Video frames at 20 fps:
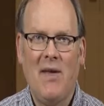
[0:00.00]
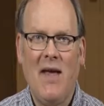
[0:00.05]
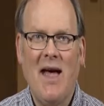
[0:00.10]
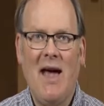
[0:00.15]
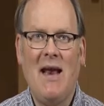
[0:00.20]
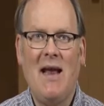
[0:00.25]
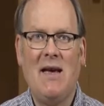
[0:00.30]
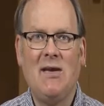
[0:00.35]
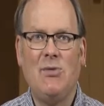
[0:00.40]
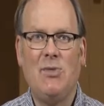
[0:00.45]

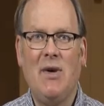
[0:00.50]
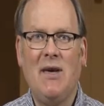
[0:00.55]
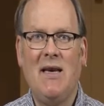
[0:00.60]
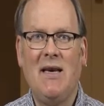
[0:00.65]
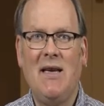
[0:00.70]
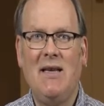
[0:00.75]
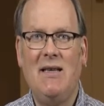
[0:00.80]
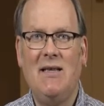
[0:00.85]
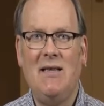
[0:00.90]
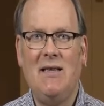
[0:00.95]
and as we
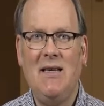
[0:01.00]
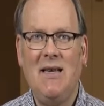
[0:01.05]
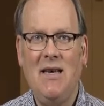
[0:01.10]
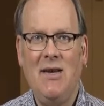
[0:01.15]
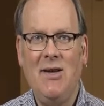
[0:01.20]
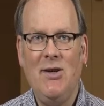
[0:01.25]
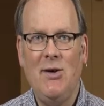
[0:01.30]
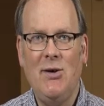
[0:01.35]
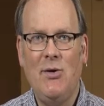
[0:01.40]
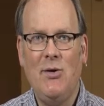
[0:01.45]

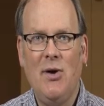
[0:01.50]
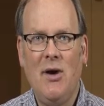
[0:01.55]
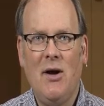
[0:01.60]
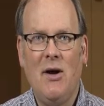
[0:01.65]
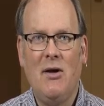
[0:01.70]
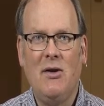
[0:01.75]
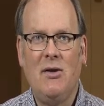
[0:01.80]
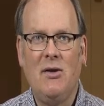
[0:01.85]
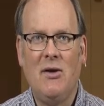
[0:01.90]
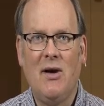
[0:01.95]
continue
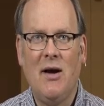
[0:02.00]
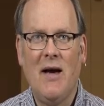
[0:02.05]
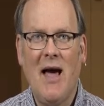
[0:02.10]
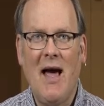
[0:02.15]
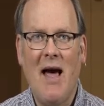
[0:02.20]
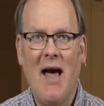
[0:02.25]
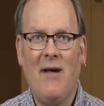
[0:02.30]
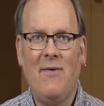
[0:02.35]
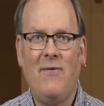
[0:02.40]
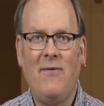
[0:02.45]
to
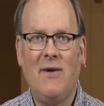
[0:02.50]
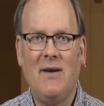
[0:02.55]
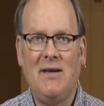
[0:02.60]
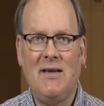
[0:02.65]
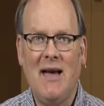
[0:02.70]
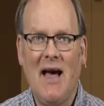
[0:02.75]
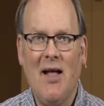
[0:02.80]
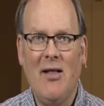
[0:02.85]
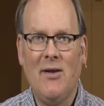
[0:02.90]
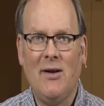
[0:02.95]
have
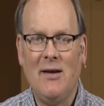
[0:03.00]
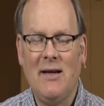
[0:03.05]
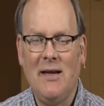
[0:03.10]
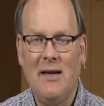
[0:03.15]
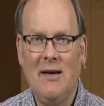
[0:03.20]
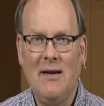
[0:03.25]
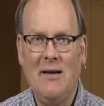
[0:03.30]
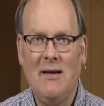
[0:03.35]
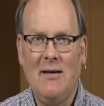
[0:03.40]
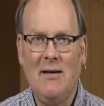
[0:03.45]

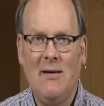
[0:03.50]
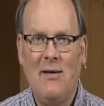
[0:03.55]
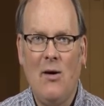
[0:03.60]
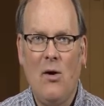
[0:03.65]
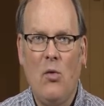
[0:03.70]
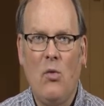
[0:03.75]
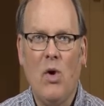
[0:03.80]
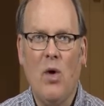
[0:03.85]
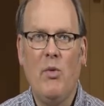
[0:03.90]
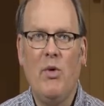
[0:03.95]
fidelity,
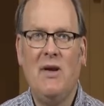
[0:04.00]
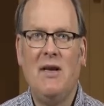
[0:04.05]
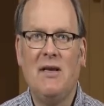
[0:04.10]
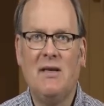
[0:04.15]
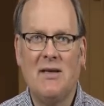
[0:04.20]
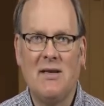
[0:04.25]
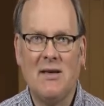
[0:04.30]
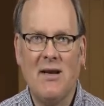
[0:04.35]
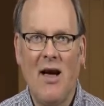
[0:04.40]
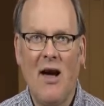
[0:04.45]
what we
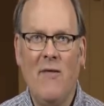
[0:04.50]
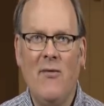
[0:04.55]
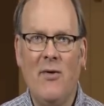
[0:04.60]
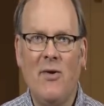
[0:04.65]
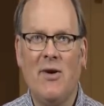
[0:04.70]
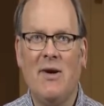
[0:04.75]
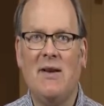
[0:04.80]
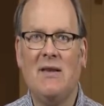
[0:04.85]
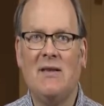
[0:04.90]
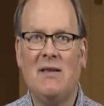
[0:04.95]

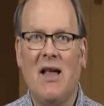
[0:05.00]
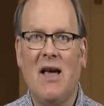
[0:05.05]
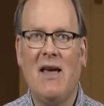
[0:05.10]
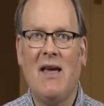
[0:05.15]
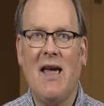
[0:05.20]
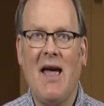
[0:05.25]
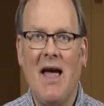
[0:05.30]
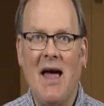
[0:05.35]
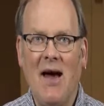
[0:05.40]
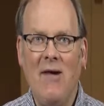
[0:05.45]
discover is,
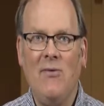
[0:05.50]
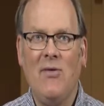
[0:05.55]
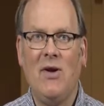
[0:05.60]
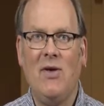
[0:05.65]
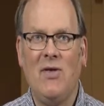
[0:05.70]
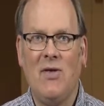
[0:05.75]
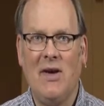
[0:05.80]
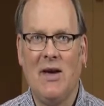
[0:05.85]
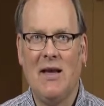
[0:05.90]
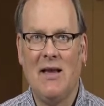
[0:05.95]
like
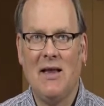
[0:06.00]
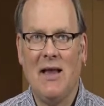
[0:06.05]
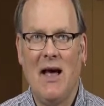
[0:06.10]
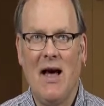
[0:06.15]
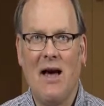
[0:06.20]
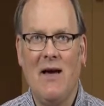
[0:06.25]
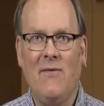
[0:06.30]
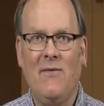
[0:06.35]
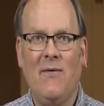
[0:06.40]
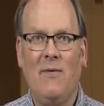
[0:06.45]
everything in
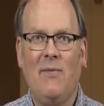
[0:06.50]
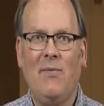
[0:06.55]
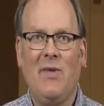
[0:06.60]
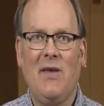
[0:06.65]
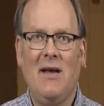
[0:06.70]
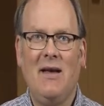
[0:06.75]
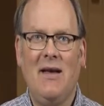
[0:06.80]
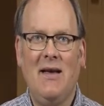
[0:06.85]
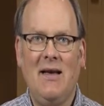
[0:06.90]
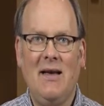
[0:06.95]
life,
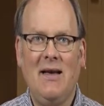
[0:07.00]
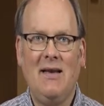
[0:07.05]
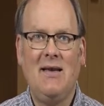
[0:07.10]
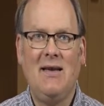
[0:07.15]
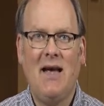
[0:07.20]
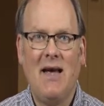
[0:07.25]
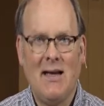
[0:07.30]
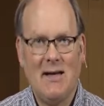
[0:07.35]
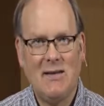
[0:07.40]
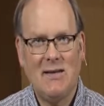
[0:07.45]
it
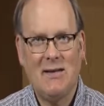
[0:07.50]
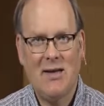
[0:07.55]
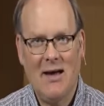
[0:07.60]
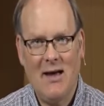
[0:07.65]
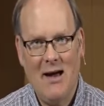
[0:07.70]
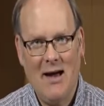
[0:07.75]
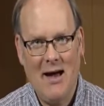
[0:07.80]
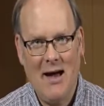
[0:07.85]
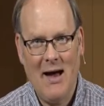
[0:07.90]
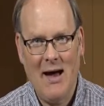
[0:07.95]
takes
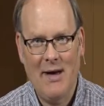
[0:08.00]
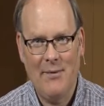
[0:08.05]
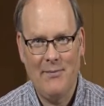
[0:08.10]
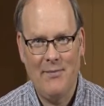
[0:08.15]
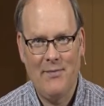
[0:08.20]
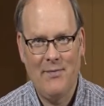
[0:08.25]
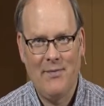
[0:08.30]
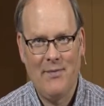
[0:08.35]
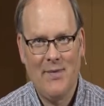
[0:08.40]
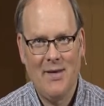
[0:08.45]
time.
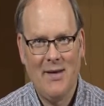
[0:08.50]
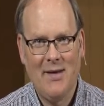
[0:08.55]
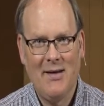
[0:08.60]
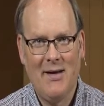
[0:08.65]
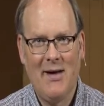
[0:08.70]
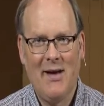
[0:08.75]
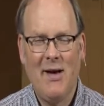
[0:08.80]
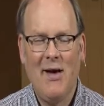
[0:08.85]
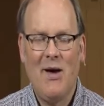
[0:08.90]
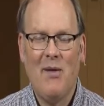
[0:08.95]

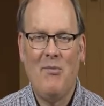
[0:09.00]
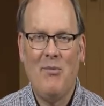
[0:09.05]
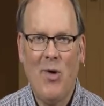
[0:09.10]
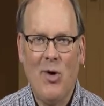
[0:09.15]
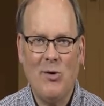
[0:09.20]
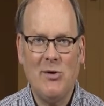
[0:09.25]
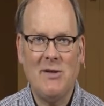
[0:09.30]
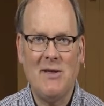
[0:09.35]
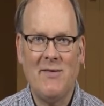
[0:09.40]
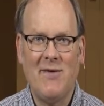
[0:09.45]

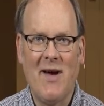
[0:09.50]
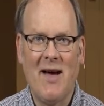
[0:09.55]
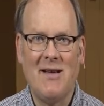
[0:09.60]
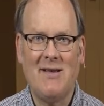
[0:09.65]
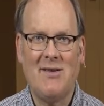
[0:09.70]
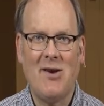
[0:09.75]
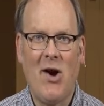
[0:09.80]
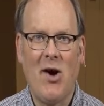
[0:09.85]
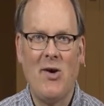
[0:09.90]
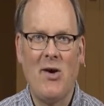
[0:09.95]
Most of
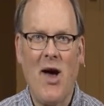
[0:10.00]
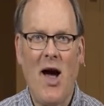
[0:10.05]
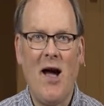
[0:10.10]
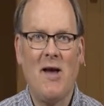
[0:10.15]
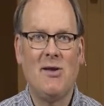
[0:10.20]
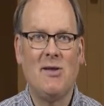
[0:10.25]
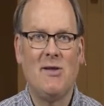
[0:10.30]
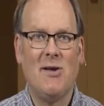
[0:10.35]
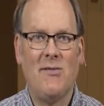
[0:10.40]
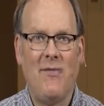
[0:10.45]
us are
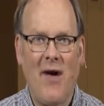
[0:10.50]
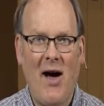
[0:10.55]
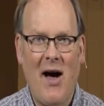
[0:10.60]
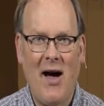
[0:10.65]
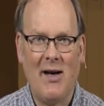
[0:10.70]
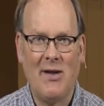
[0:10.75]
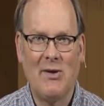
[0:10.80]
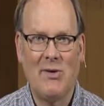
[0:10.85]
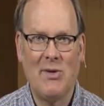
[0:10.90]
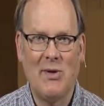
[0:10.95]
not
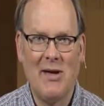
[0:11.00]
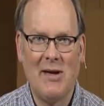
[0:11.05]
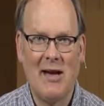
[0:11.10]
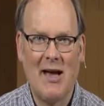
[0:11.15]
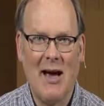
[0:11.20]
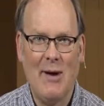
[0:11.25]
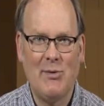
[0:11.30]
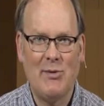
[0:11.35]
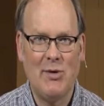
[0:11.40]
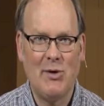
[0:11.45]
savants when it
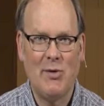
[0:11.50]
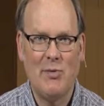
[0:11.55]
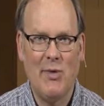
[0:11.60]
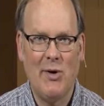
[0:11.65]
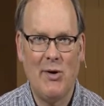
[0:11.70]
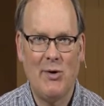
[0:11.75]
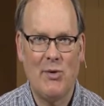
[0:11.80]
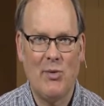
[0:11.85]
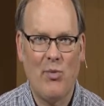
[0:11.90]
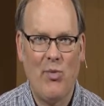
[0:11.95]
comes to
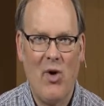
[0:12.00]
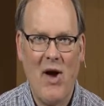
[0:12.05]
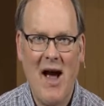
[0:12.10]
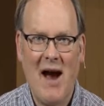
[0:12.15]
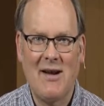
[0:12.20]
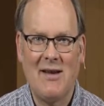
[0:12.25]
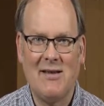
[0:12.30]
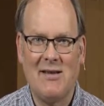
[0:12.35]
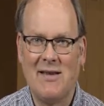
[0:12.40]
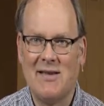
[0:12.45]
spiritual
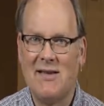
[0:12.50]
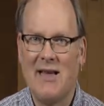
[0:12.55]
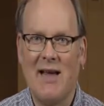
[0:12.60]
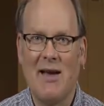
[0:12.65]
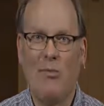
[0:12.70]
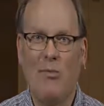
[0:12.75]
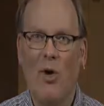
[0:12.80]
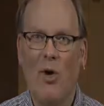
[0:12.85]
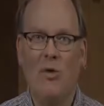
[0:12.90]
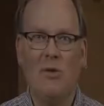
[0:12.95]
practices,
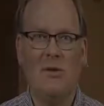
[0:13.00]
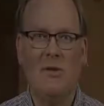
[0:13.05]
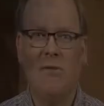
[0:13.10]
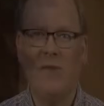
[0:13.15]
like most